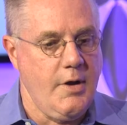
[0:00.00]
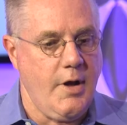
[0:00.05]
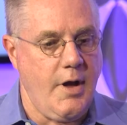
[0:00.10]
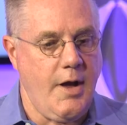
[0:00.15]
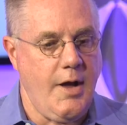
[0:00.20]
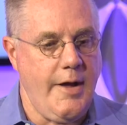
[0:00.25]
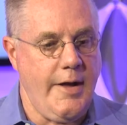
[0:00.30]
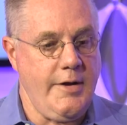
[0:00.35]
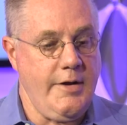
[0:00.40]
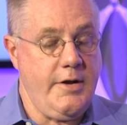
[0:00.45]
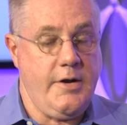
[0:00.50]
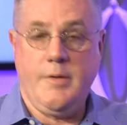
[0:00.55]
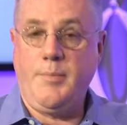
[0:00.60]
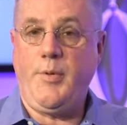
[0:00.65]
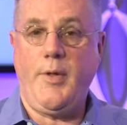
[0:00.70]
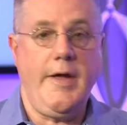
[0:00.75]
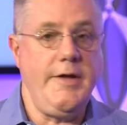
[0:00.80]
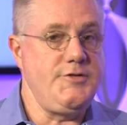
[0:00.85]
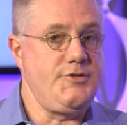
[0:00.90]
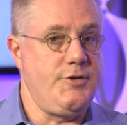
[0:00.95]
and it
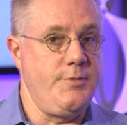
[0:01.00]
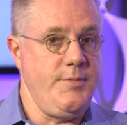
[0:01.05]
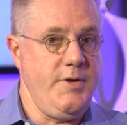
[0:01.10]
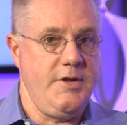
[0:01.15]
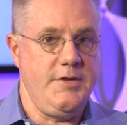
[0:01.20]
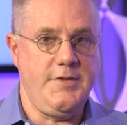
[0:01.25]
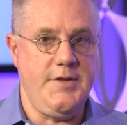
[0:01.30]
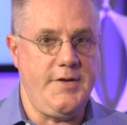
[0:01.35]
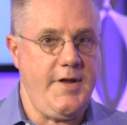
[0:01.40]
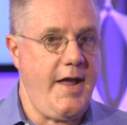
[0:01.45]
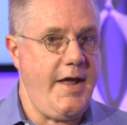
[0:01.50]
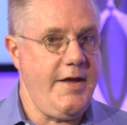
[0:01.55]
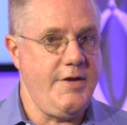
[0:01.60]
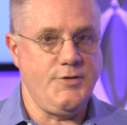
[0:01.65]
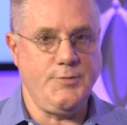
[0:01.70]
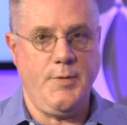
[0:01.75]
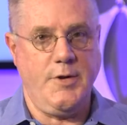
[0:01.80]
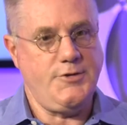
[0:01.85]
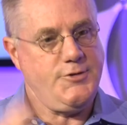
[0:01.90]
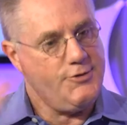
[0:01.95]
applies to me today
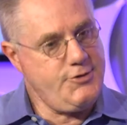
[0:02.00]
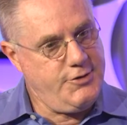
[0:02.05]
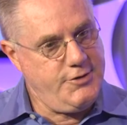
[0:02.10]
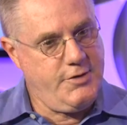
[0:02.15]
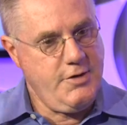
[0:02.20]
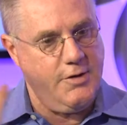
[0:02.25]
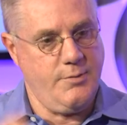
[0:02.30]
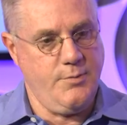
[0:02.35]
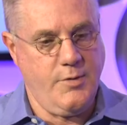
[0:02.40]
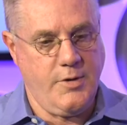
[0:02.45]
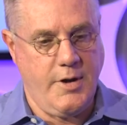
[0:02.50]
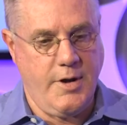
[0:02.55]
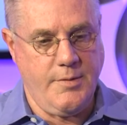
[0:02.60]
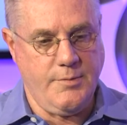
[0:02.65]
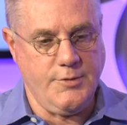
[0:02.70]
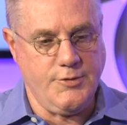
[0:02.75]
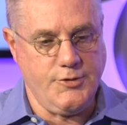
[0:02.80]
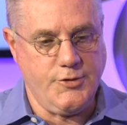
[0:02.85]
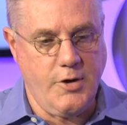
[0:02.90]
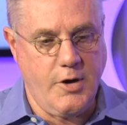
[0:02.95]
as much as it did when I
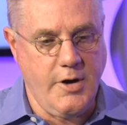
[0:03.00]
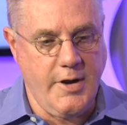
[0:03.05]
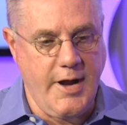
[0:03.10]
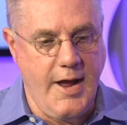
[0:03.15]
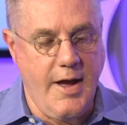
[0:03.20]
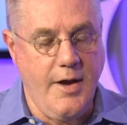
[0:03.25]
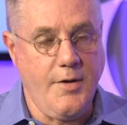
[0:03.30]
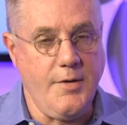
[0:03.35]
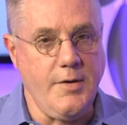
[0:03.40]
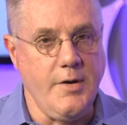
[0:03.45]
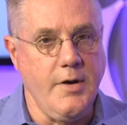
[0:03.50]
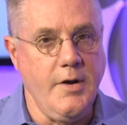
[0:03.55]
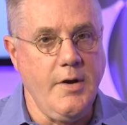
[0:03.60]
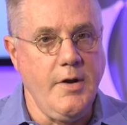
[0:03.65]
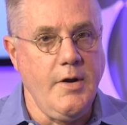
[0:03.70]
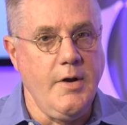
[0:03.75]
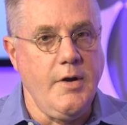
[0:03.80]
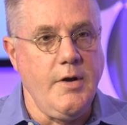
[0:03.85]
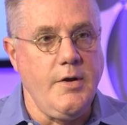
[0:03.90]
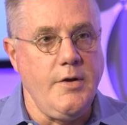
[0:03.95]
was starting out.
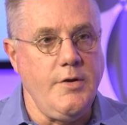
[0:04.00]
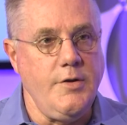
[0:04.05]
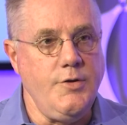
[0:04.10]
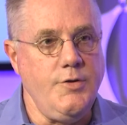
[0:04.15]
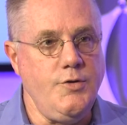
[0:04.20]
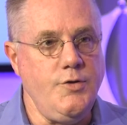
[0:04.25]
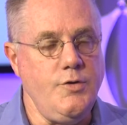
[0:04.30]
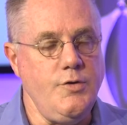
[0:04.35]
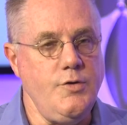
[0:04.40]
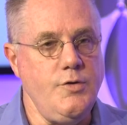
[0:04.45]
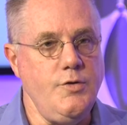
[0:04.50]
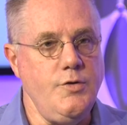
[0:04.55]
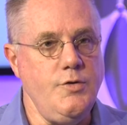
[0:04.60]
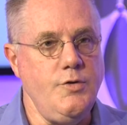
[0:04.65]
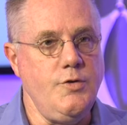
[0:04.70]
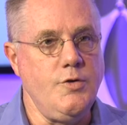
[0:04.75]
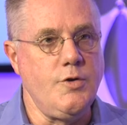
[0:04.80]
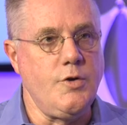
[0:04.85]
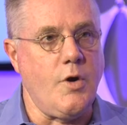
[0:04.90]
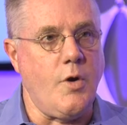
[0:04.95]

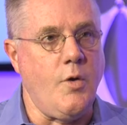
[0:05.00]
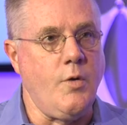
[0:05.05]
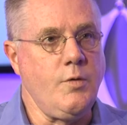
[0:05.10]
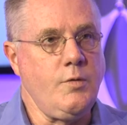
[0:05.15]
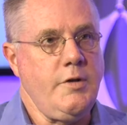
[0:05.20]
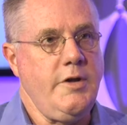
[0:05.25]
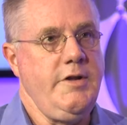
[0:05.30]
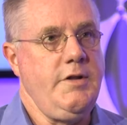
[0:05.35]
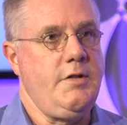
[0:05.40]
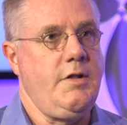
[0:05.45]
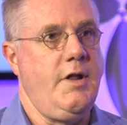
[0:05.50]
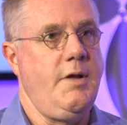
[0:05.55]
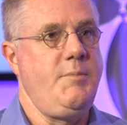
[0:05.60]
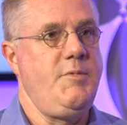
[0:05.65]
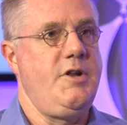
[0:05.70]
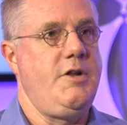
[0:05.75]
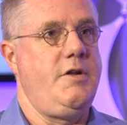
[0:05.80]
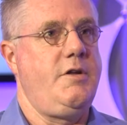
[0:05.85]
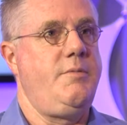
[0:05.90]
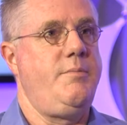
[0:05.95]
You're only
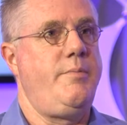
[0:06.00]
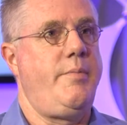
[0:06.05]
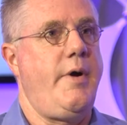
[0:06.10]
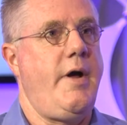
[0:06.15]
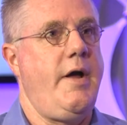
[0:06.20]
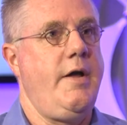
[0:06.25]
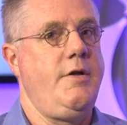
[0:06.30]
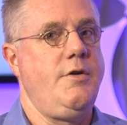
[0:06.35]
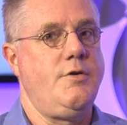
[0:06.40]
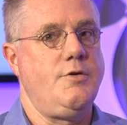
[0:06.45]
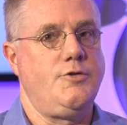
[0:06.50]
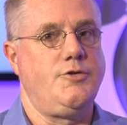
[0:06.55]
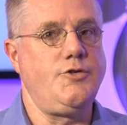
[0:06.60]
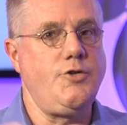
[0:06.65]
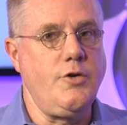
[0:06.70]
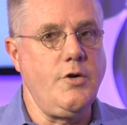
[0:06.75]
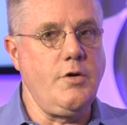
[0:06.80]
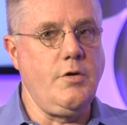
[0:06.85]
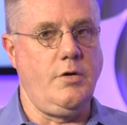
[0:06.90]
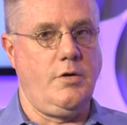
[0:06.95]
limited by your
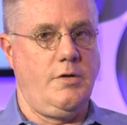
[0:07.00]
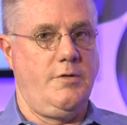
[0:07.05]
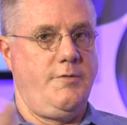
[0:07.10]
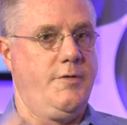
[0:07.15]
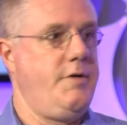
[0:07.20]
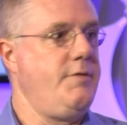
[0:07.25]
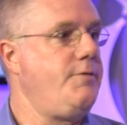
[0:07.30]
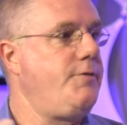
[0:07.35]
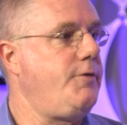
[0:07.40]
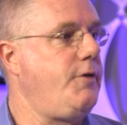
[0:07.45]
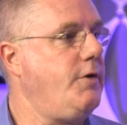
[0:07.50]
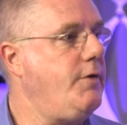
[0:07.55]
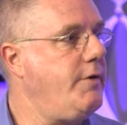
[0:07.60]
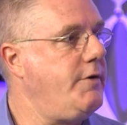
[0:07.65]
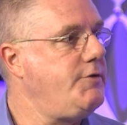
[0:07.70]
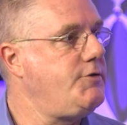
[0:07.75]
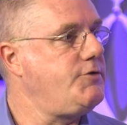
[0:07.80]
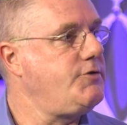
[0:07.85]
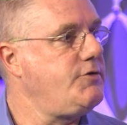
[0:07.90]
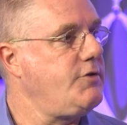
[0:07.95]
circle of
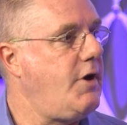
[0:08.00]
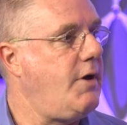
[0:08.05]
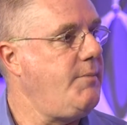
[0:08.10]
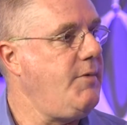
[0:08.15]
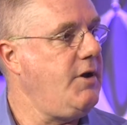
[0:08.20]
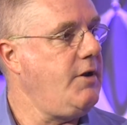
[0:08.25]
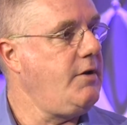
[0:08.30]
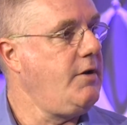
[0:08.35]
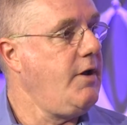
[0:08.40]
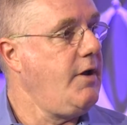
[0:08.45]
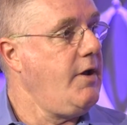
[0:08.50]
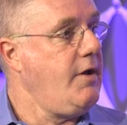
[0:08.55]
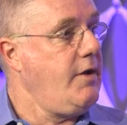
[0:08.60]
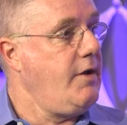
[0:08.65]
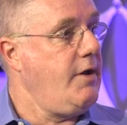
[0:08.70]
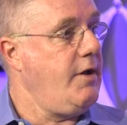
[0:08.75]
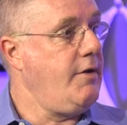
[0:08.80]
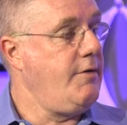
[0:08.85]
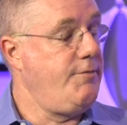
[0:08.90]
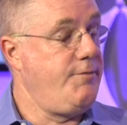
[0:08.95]
influence. I mean,
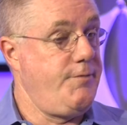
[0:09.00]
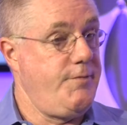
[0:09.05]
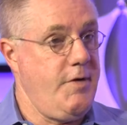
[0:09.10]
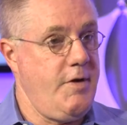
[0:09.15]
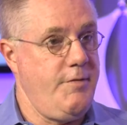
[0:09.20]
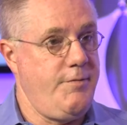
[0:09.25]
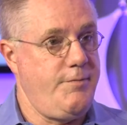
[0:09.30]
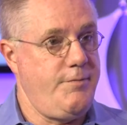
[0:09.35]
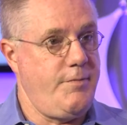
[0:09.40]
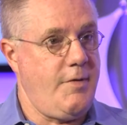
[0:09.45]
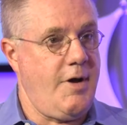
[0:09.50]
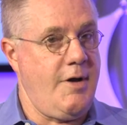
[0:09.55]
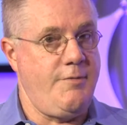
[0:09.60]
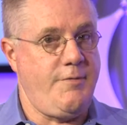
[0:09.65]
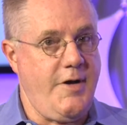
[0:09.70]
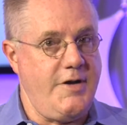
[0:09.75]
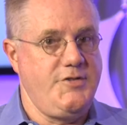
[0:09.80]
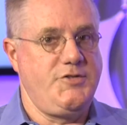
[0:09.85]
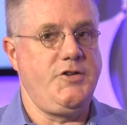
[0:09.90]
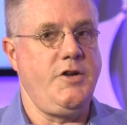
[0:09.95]
if
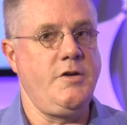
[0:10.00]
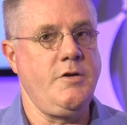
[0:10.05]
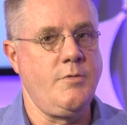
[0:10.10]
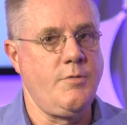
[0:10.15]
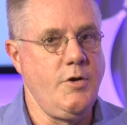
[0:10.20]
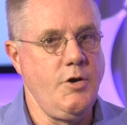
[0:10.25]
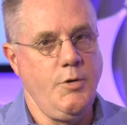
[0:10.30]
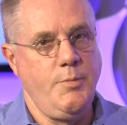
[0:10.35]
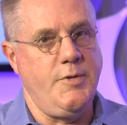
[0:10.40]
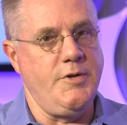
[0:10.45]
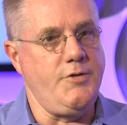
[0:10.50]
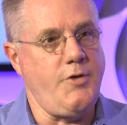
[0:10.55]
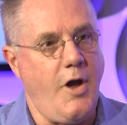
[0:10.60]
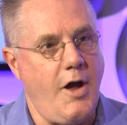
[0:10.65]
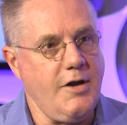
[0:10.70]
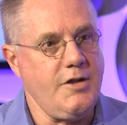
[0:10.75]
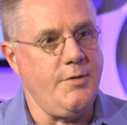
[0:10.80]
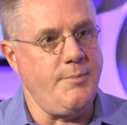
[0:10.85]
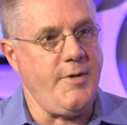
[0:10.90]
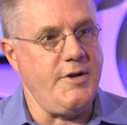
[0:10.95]
I sit in a room and
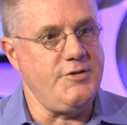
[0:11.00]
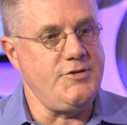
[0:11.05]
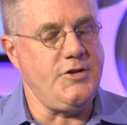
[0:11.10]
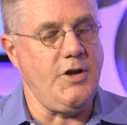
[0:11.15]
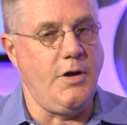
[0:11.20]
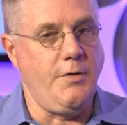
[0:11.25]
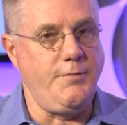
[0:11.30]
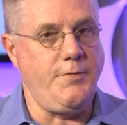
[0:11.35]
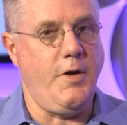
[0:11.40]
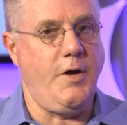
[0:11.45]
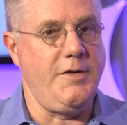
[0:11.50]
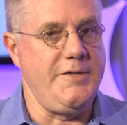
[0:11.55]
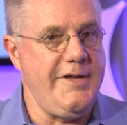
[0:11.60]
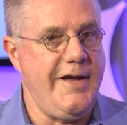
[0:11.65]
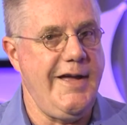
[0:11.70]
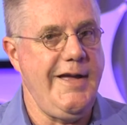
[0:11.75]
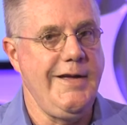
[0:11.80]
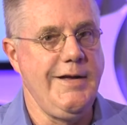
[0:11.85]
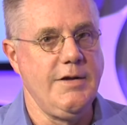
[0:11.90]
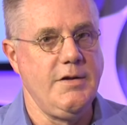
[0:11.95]
talk to myself all
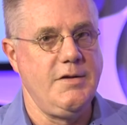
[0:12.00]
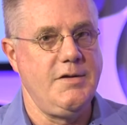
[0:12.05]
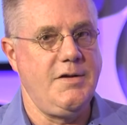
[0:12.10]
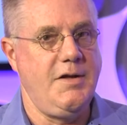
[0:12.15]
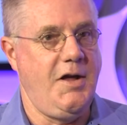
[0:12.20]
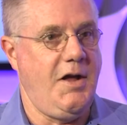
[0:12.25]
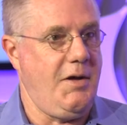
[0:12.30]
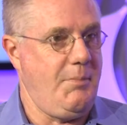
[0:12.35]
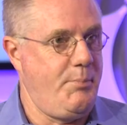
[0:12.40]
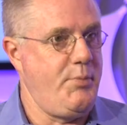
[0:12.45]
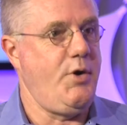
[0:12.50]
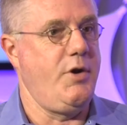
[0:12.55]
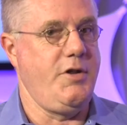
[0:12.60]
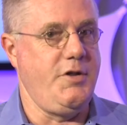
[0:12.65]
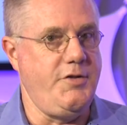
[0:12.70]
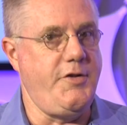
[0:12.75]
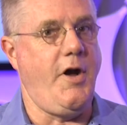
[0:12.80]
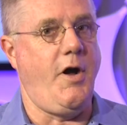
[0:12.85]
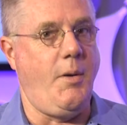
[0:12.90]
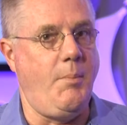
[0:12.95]
day, I'm pretty
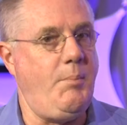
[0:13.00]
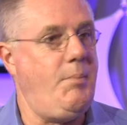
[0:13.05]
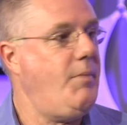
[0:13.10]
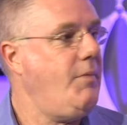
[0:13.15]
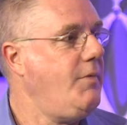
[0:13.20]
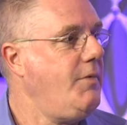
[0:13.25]
dumb.